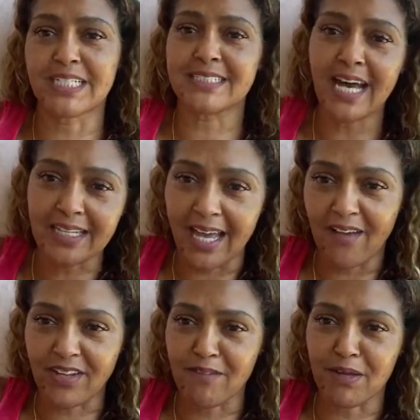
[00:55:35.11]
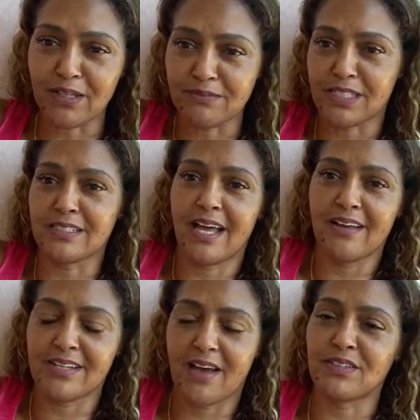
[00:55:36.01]
Exactly. I have to have
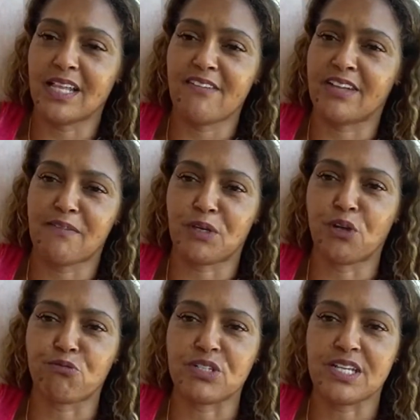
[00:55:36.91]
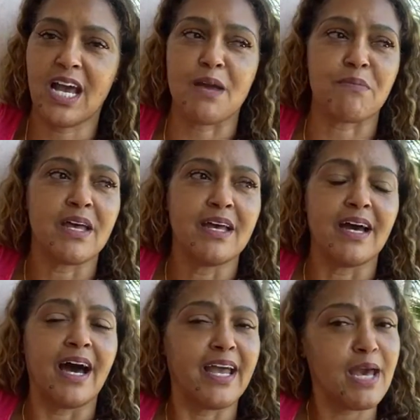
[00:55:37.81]
to have a life and have my own free time.
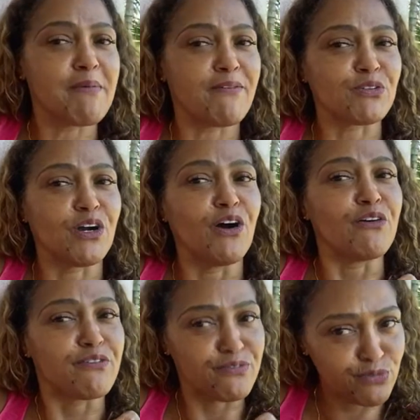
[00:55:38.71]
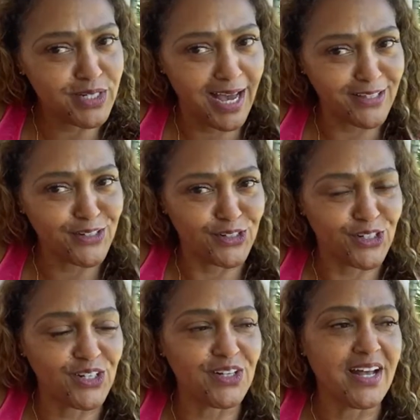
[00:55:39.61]
I am, after all, free island
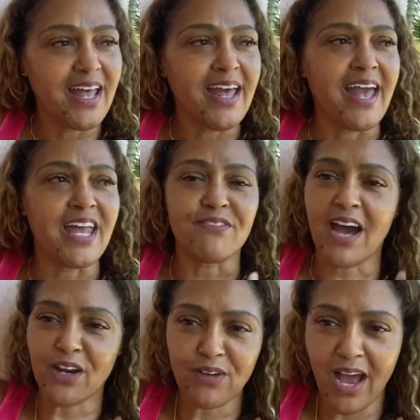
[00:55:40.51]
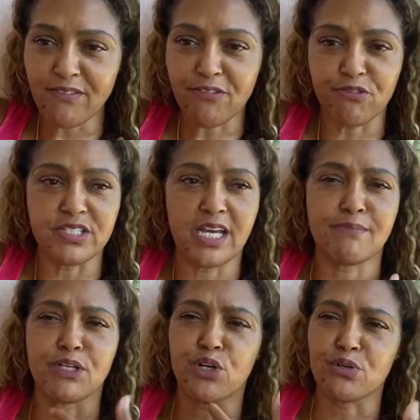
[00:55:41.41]
girl. And if I don't have the free time
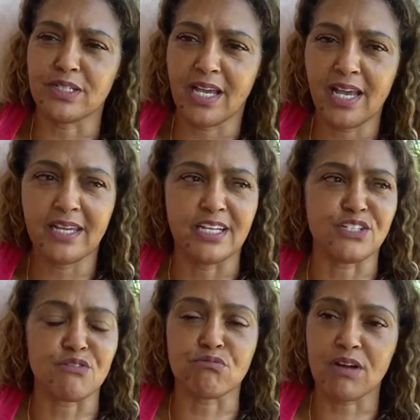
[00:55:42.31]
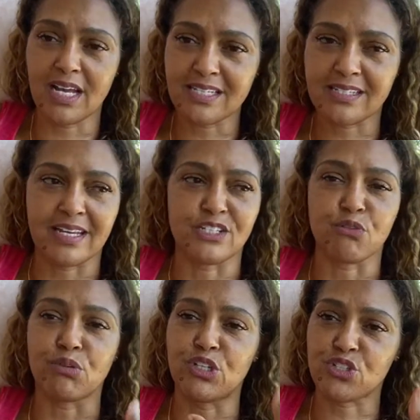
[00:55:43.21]
to create and to rest and to
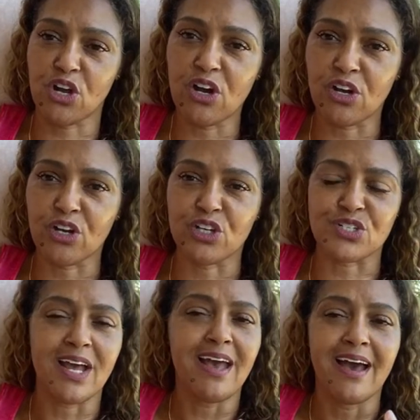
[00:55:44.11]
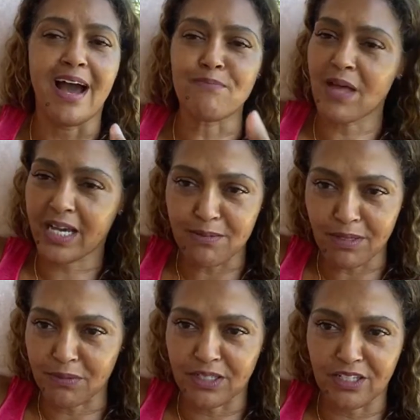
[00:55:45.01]
recharge, I'm not going to be
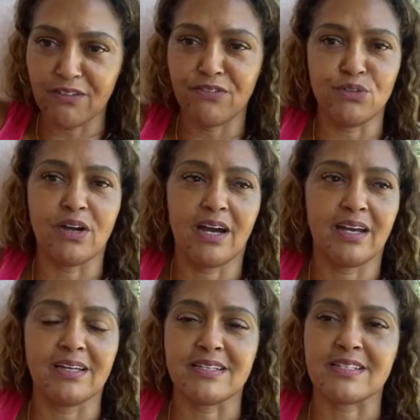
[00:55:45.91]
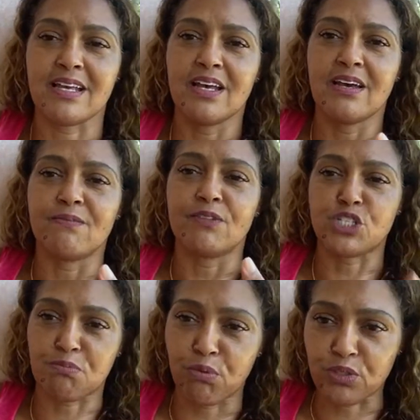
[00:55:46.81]
able to give you guys the
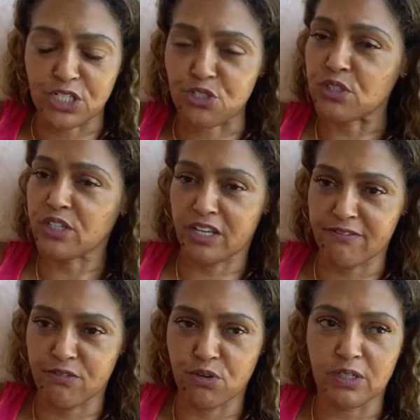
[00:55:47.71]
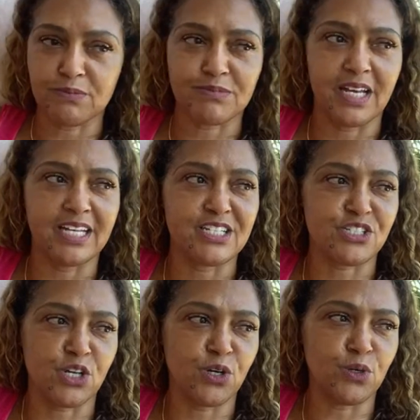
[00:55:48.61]
support that you're looking for. And
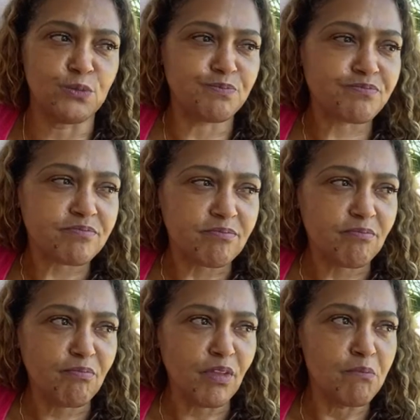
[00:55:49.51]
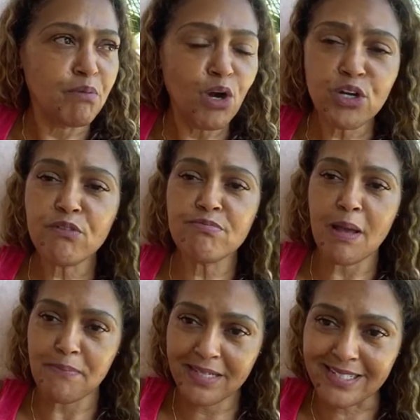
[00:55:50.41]
so part of my
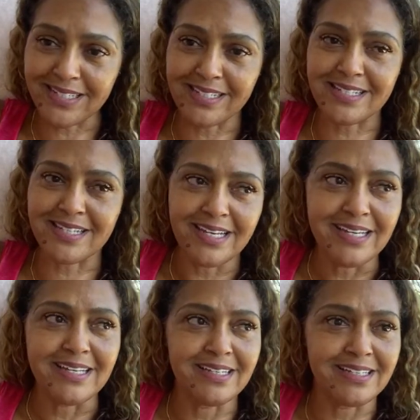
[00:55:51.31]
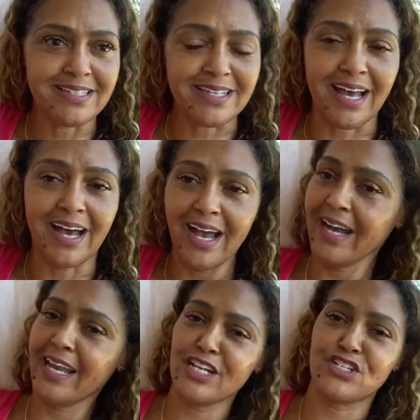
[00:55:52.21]
business is I
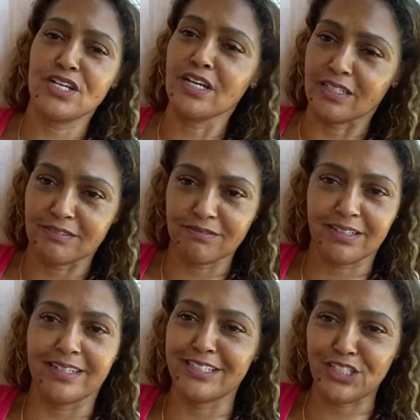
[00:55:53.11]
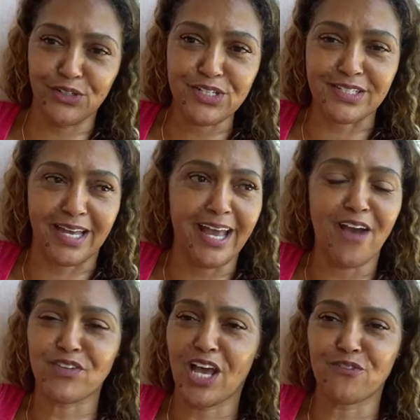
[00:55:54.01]
gotta chill. Seriously, I
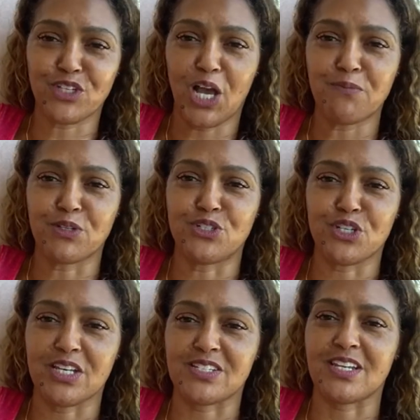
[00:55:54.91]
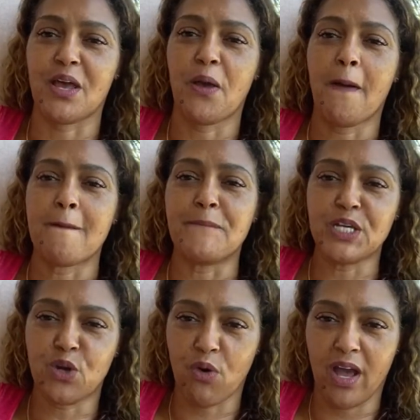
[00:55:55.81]
have to have time to just be
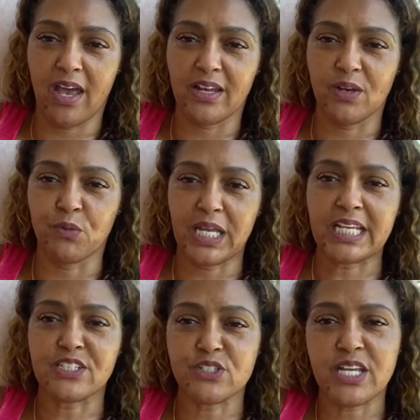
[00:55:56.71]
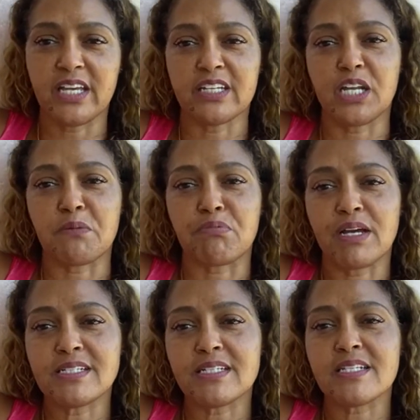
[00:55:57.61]
quiet. Would I consider taking on
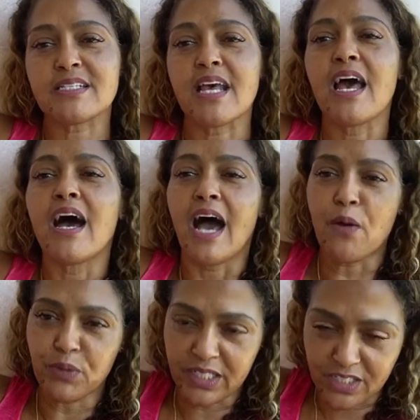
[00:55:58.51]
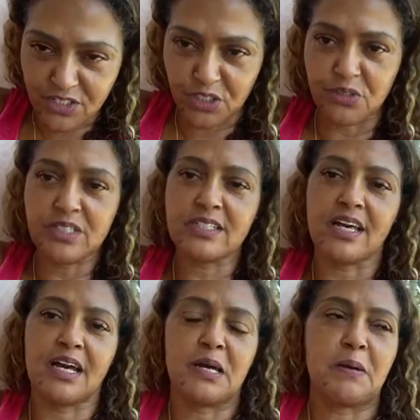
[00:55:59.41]
an apprentice? I would consider
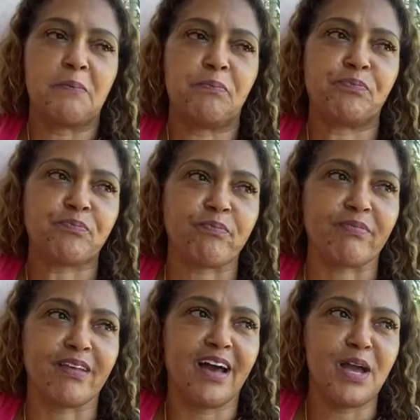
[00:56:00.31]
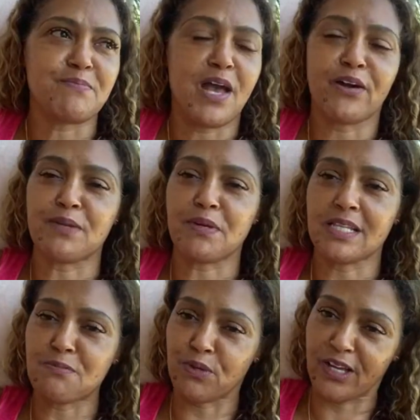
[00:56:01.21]
it. I am now going to be a
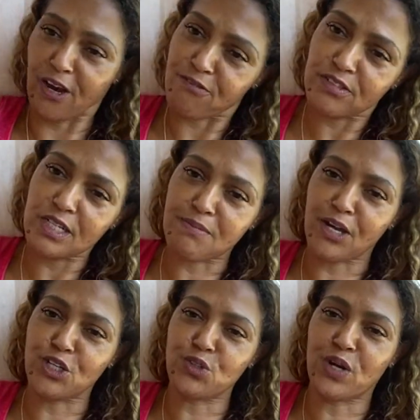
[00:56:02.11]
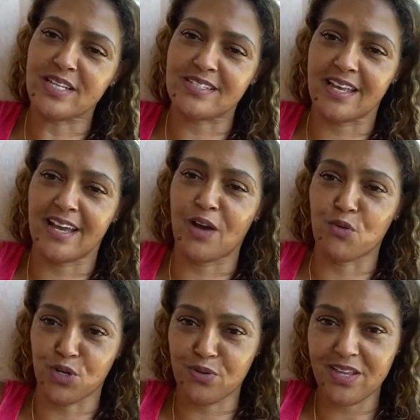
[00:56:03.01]
lot more careful about who I say I
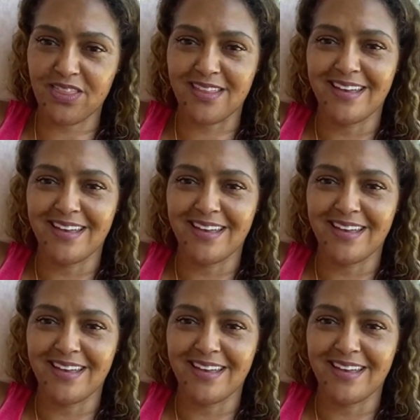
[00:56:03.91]
work with.